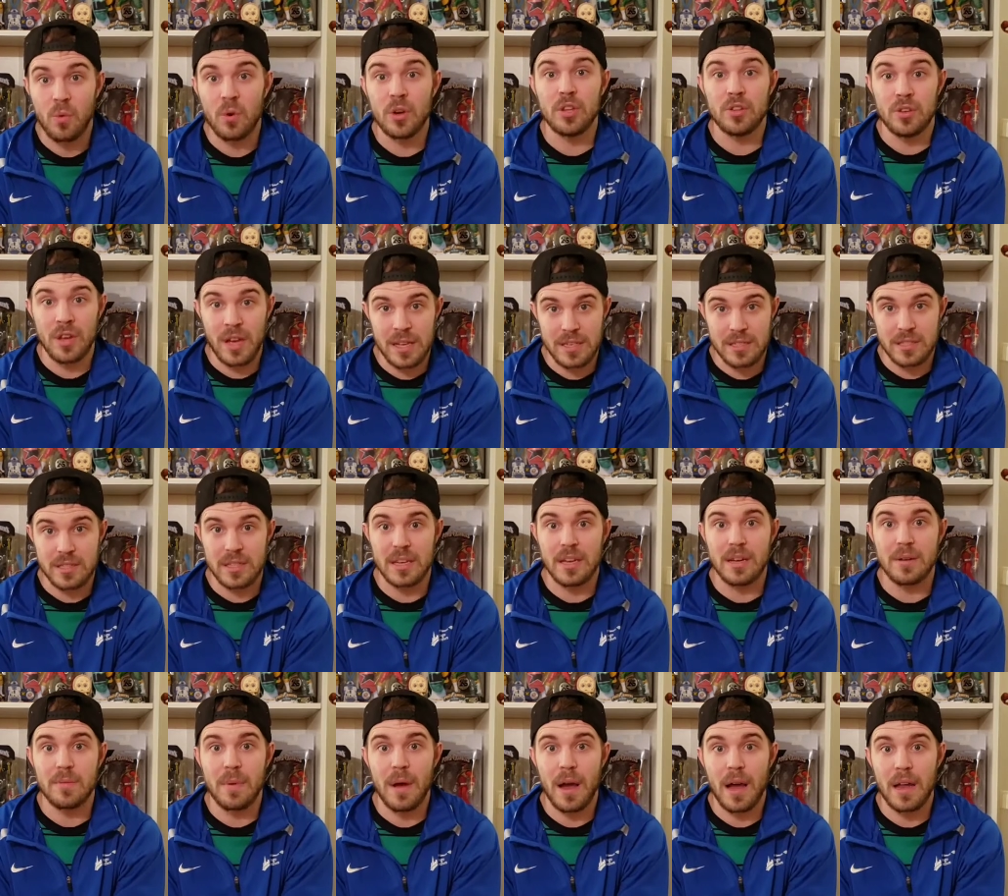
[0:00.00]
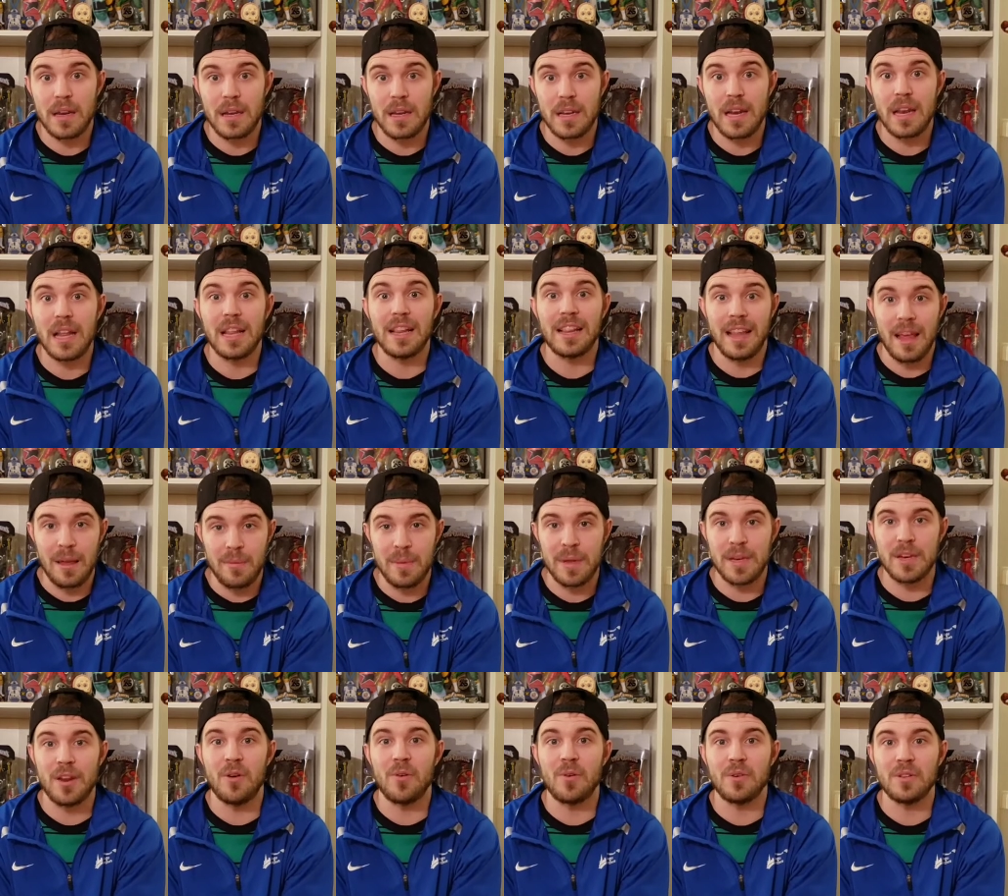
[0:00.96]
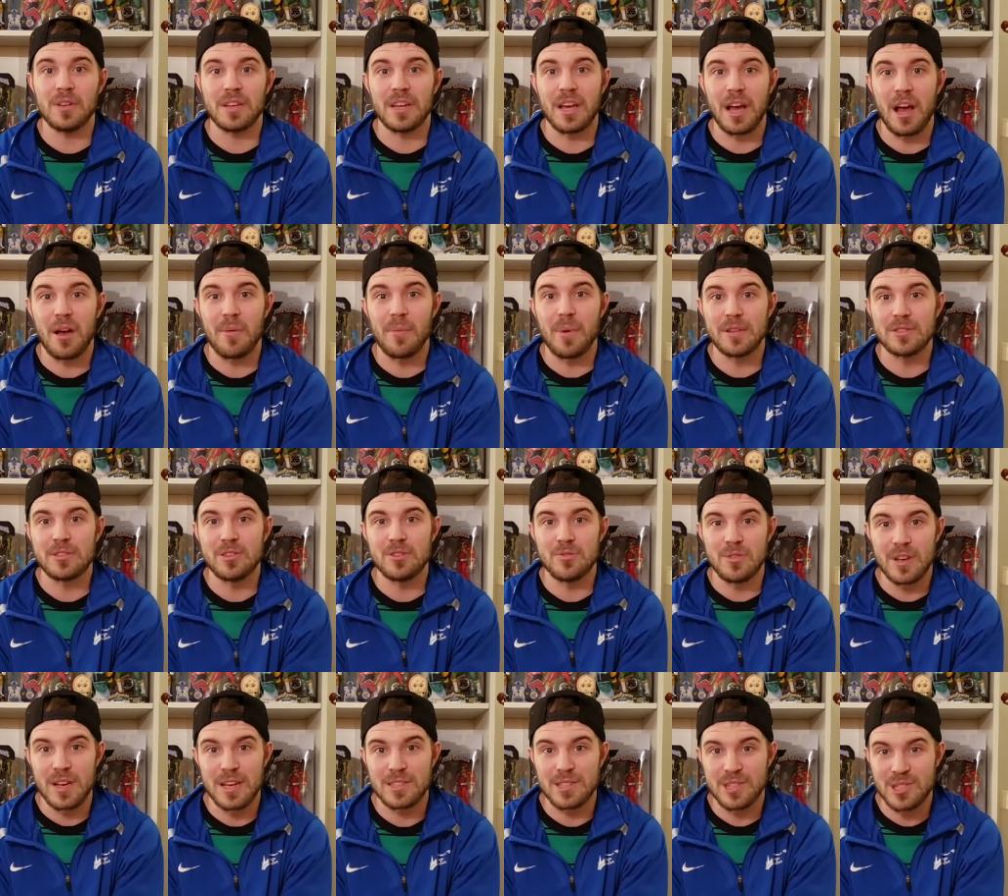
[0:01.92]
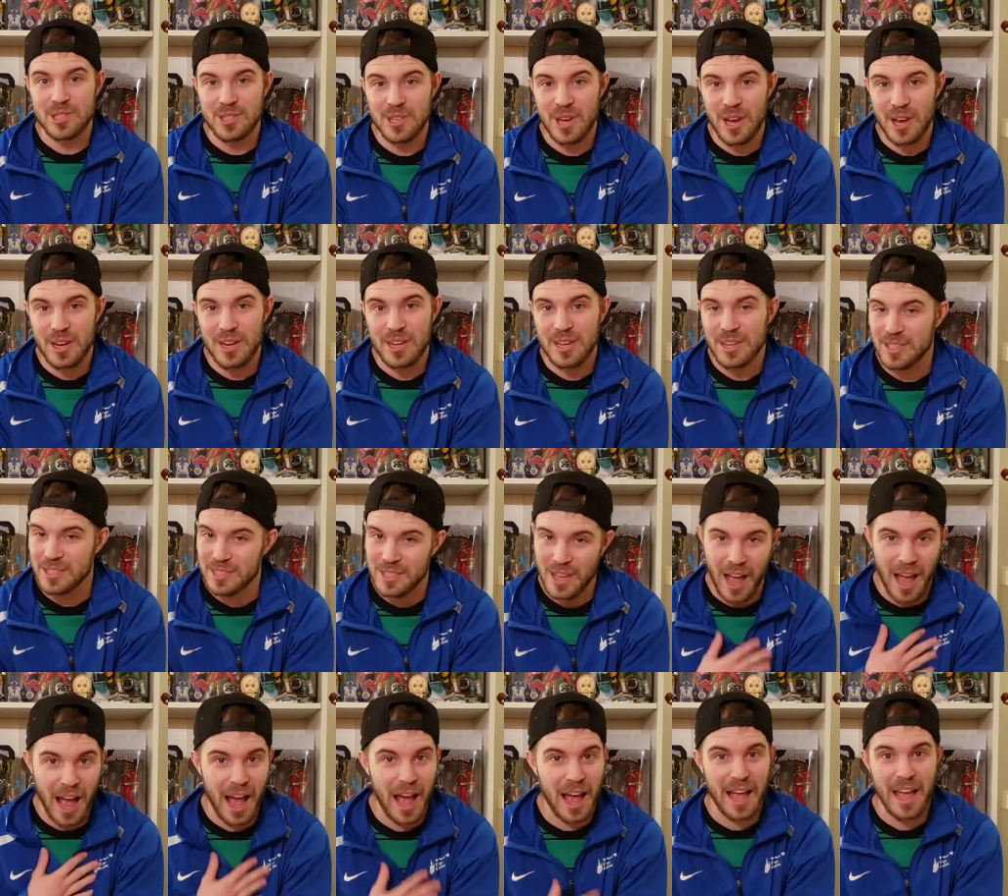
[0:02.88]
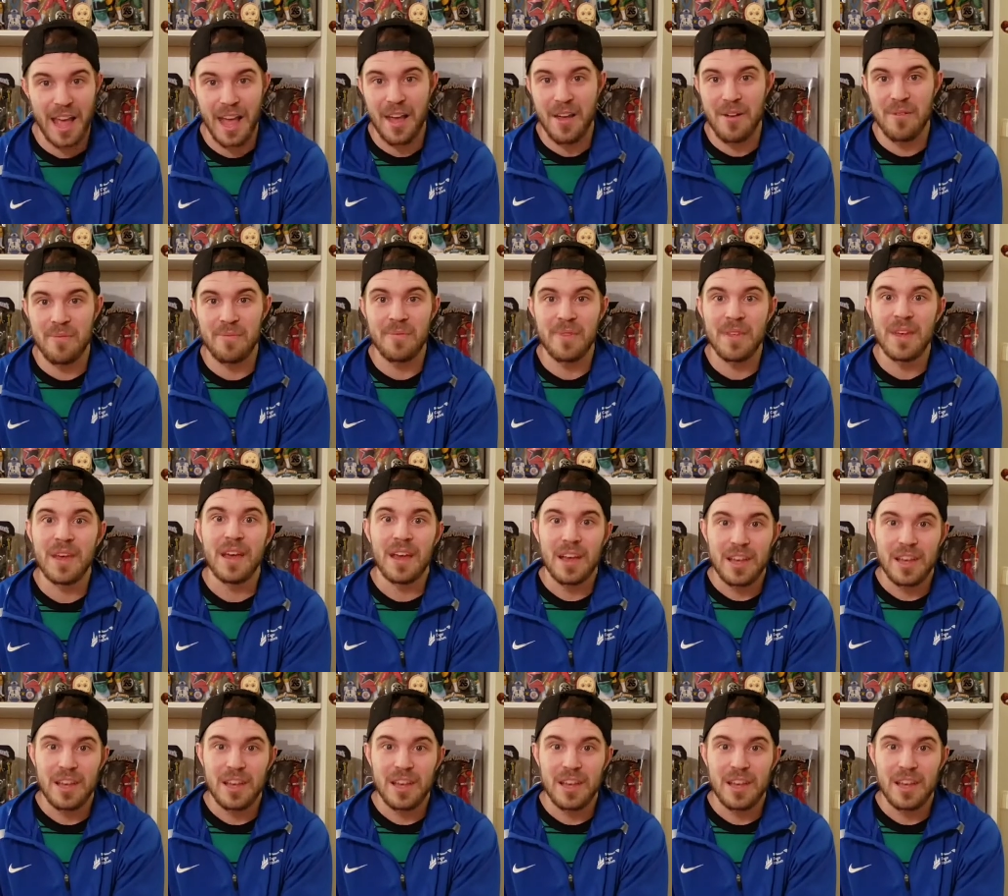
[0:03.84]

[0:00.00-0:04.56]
What do you guys think about it? Let me know in the comments. Are you guys excited? Because I am.